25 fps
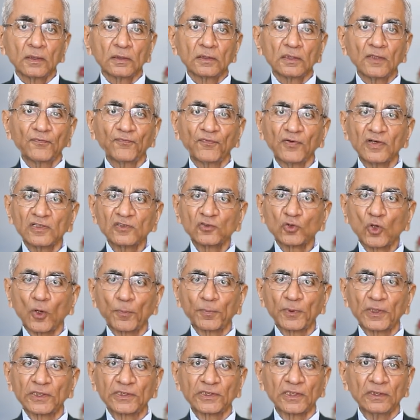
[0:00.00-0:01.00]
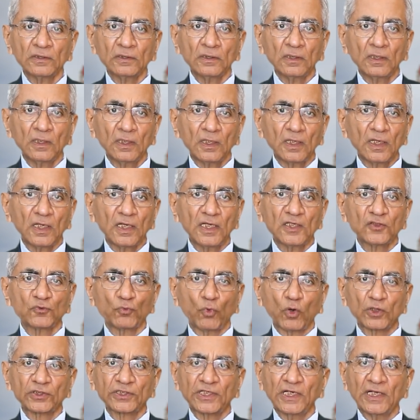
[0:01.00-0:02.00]
The first operation is
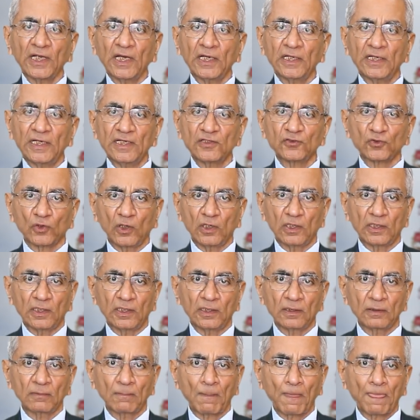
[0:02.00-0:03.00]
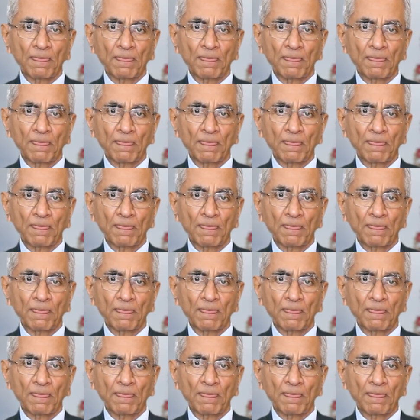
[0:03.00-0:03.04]
washing and desalting.